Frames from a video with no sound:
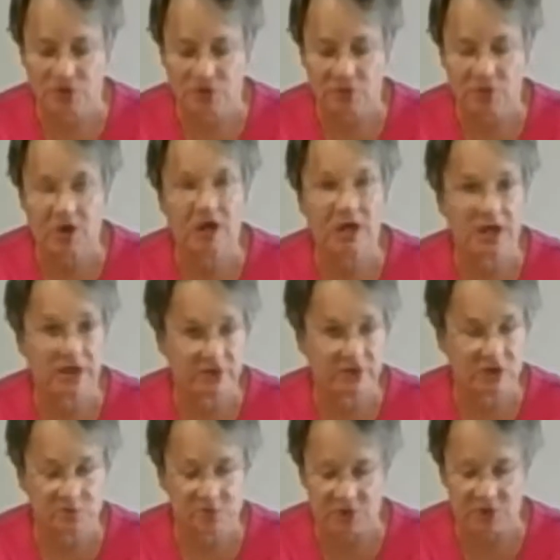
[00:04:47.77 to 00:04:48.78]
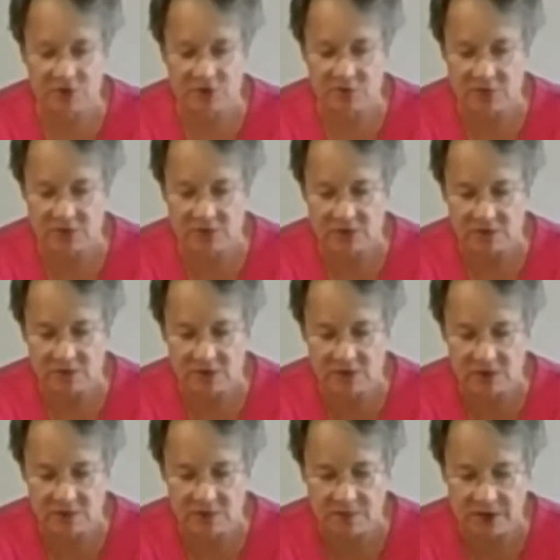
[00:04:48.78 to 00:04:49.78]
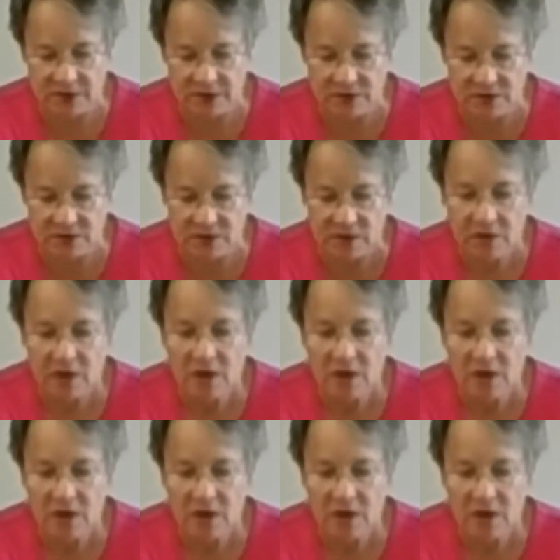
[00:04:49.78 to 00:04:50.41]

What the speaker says: You probably have experience mixing paints.